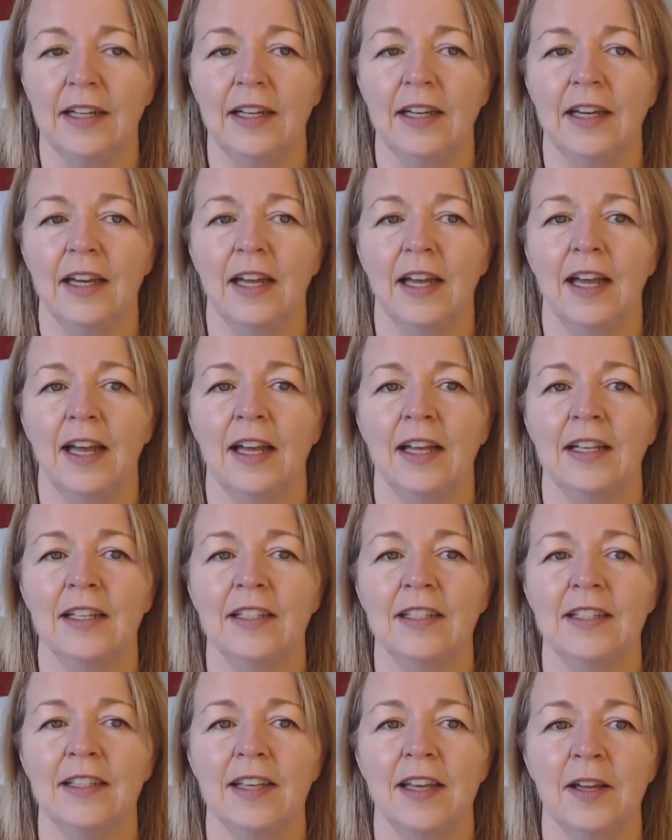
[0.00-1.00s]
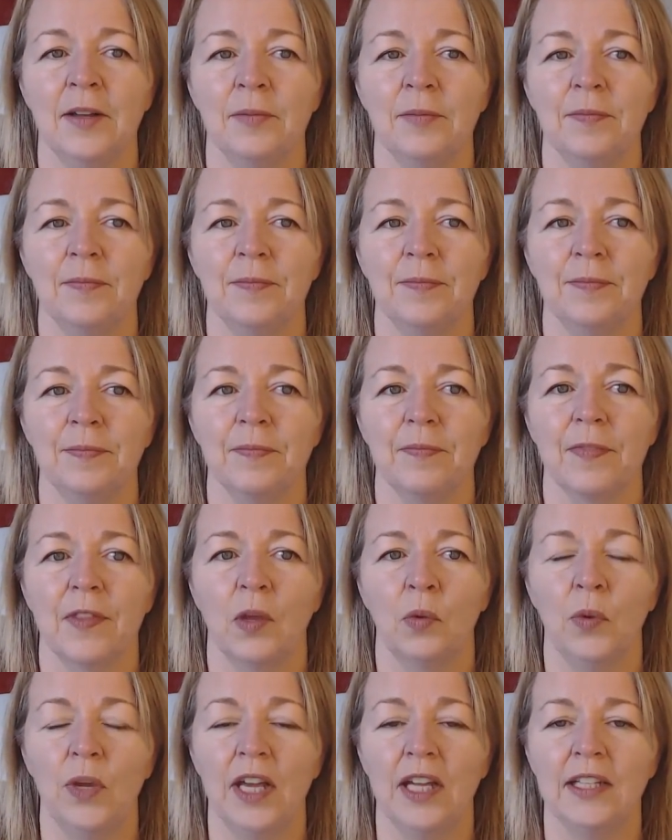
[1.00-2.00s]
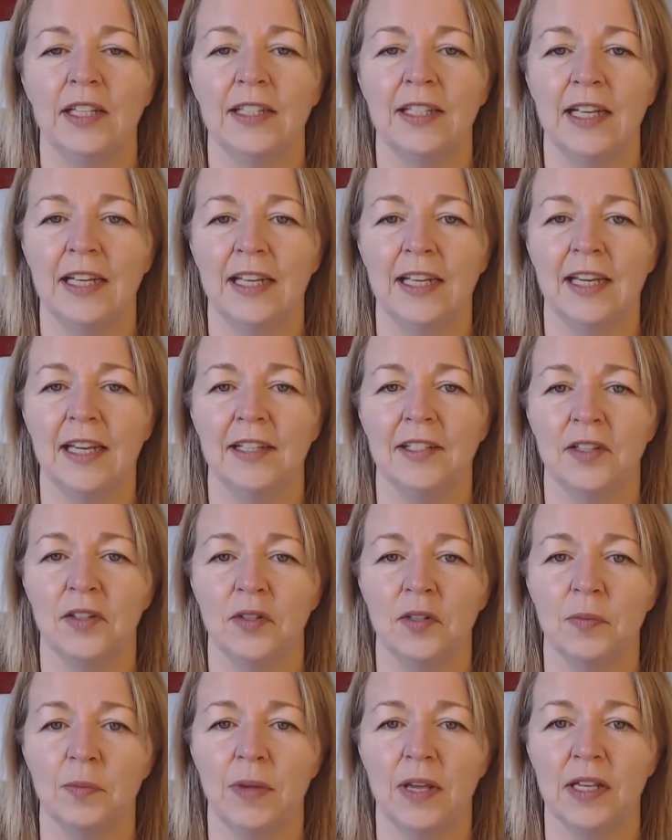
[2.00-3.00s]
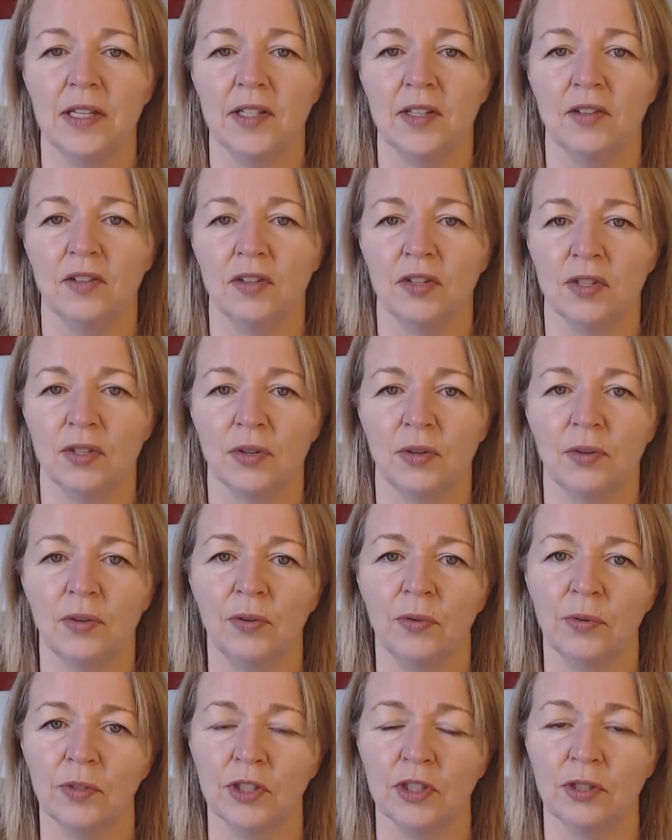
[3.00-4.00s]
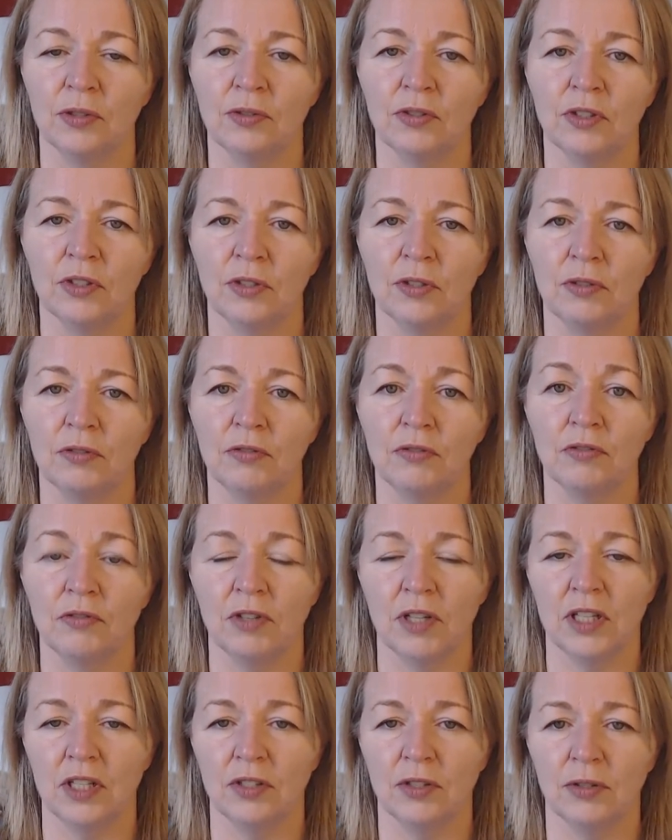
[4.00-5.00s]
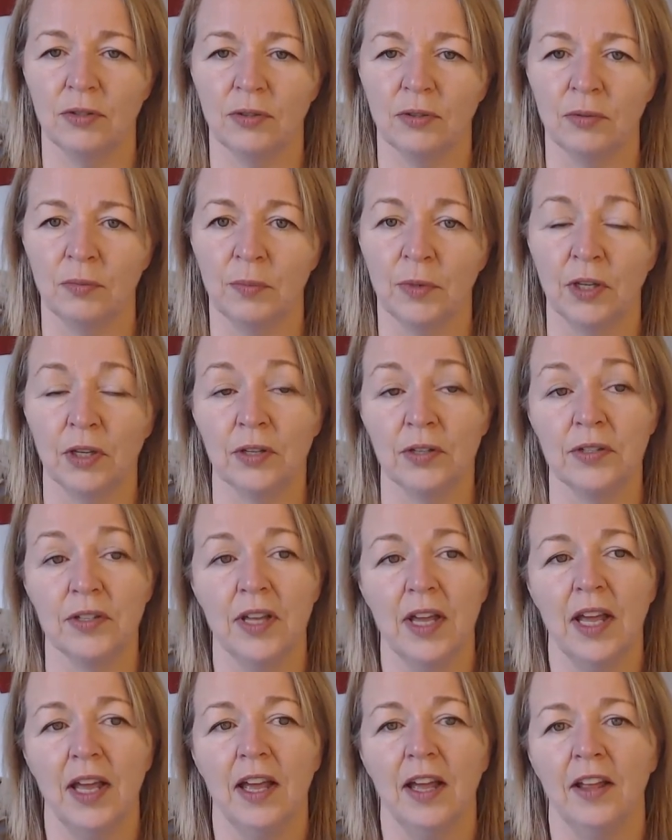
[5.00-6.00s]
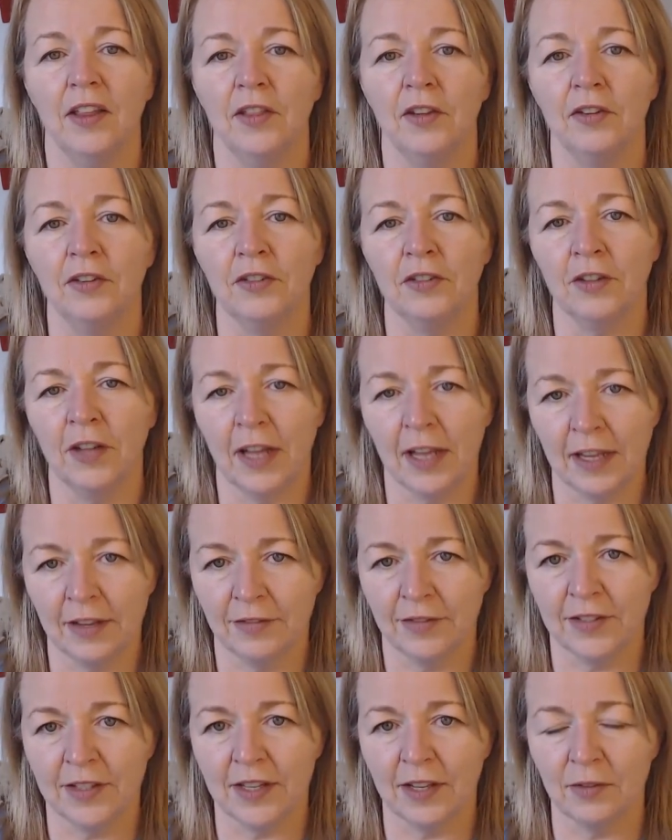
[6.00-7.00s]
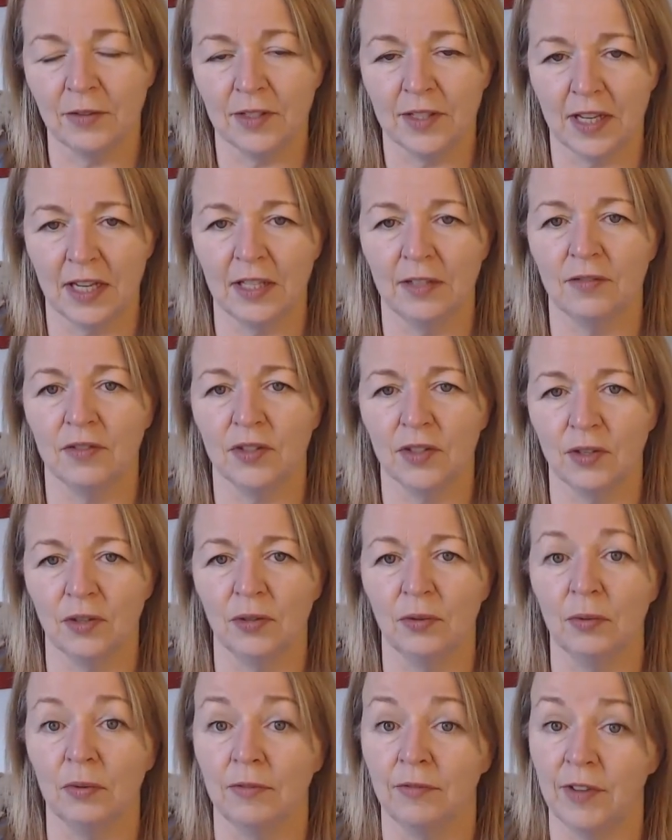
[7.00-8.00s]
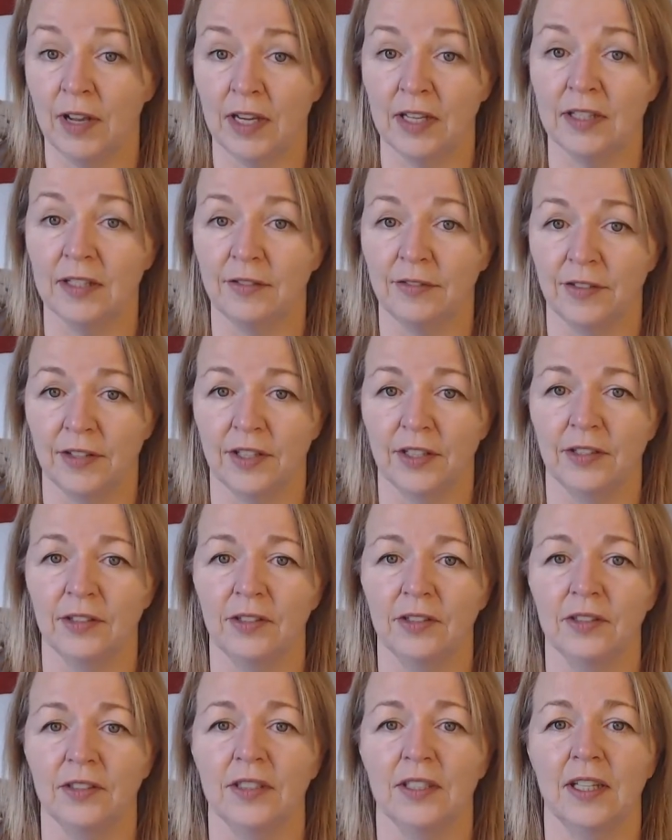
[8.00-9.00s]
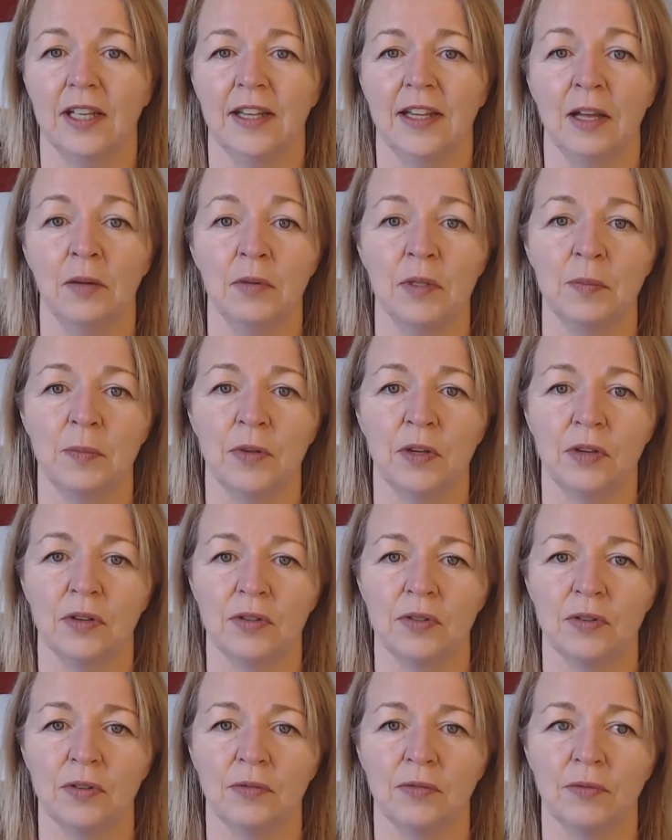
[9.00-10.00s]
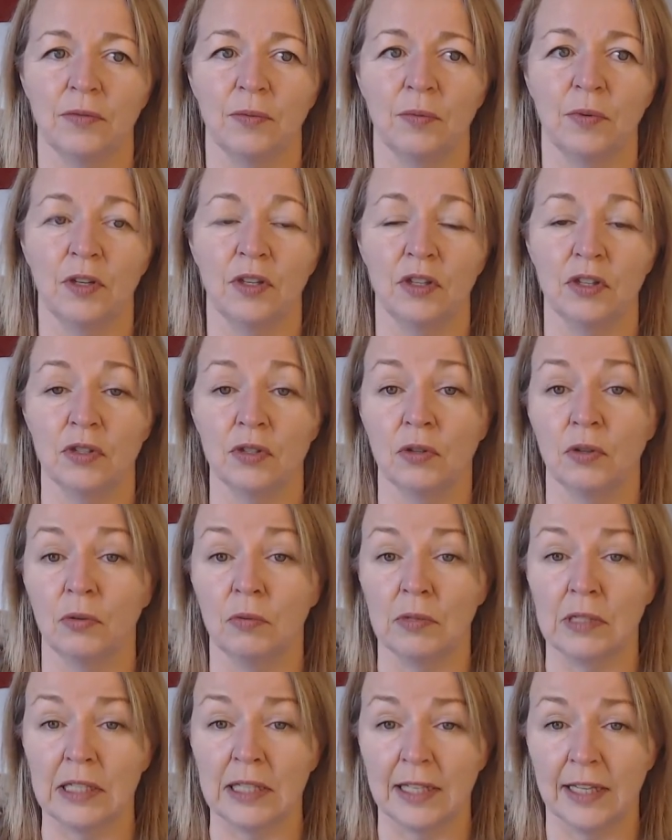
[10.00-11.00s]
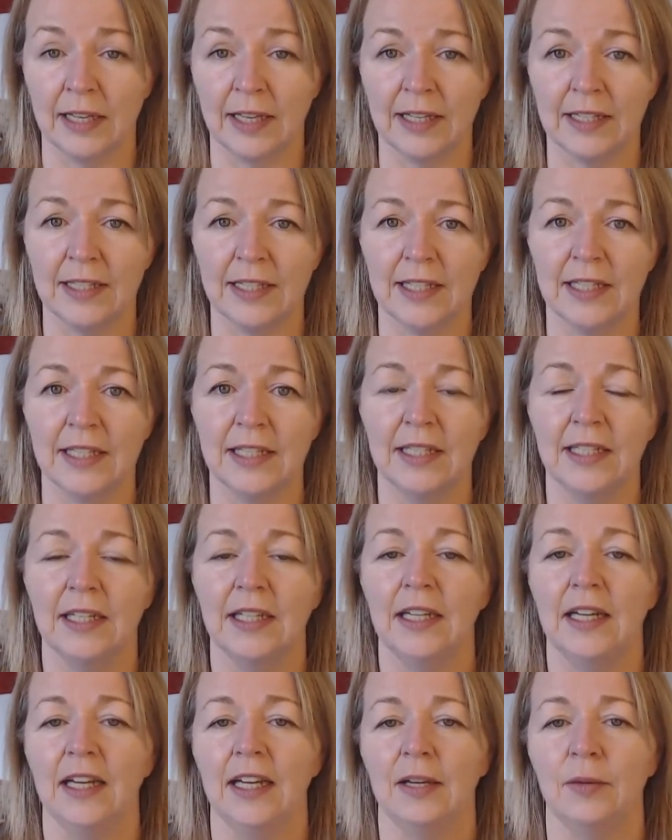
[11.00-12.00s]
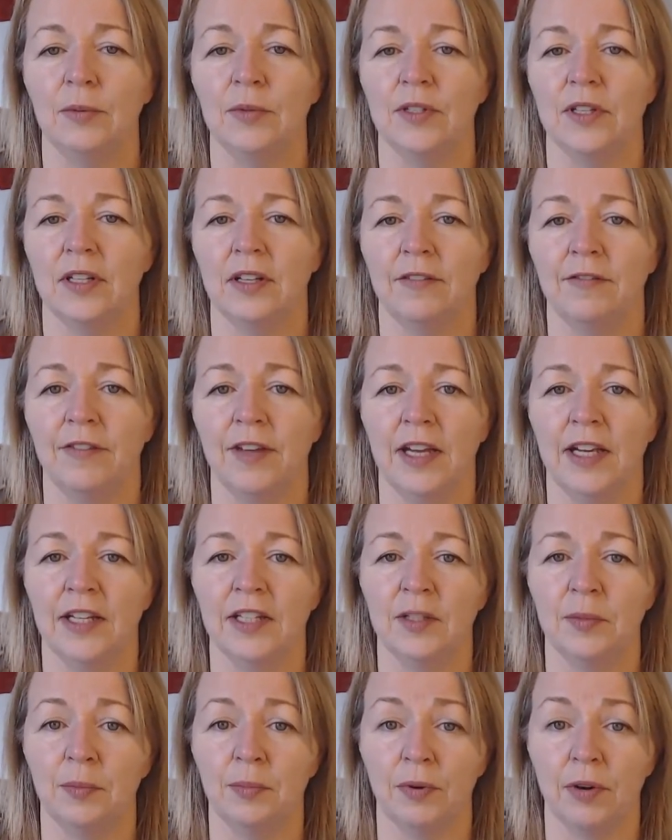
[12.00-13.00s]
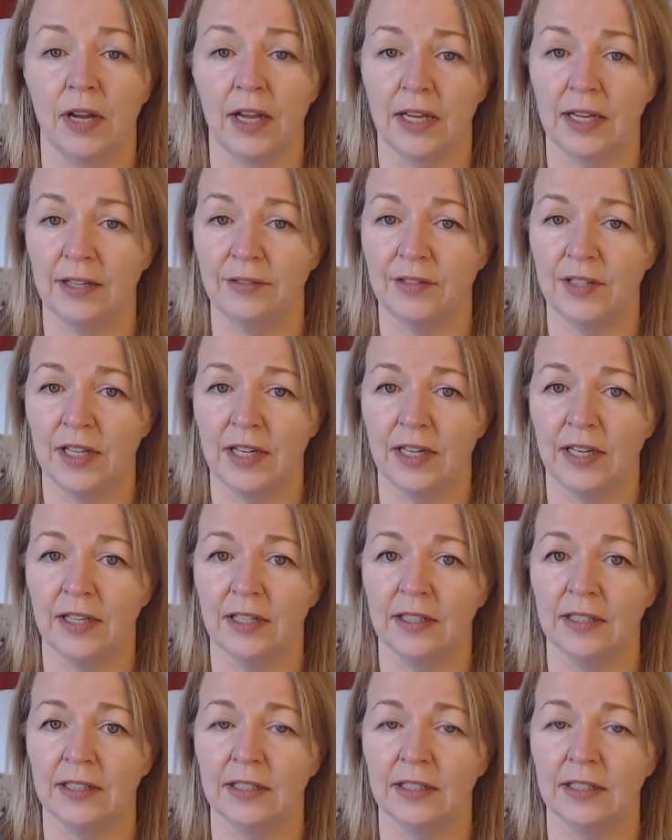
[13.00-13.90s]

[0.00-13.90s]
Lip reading: And we had a dedicated space in the school where children could retreat to, because their lives outside of school were very difficult, and that was because of where the school was located. It was in a very deprived area,